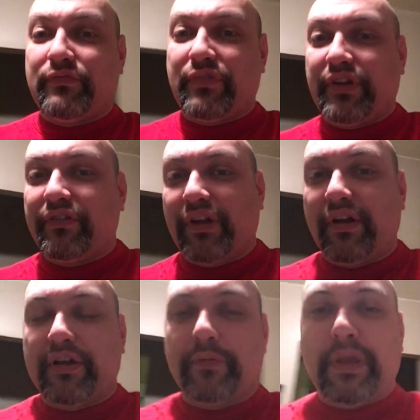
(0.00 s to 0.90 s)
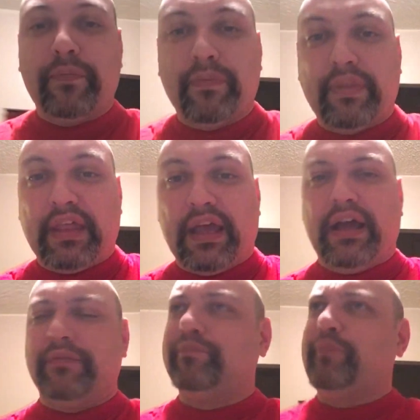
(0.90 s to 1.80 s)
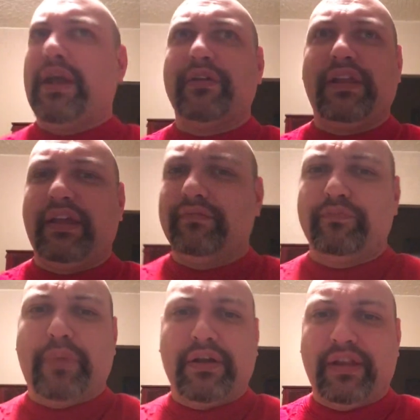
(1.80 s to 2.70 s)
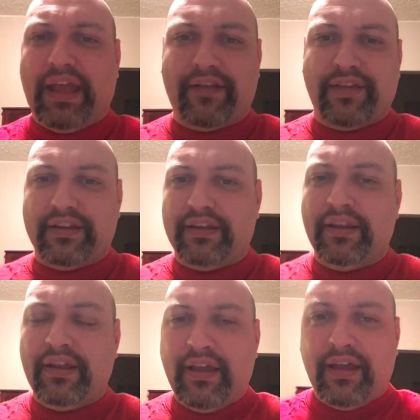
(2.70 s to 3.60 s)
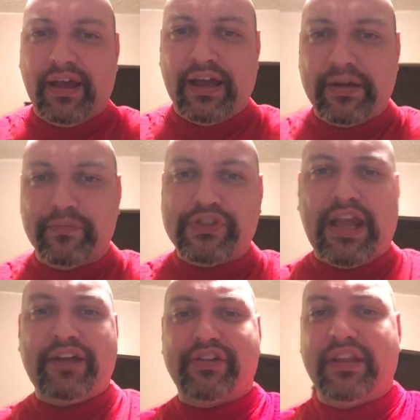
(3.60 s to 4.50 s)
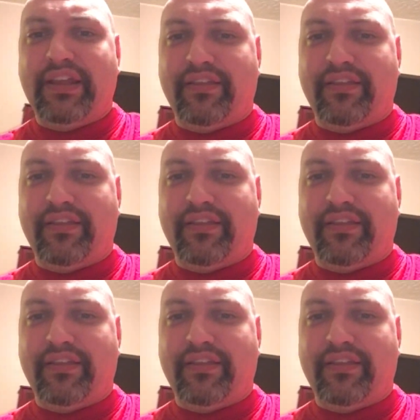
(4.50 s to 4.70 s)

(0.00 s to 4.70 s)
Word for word: starts talking to me, um, barely, barely accented. Um, she actually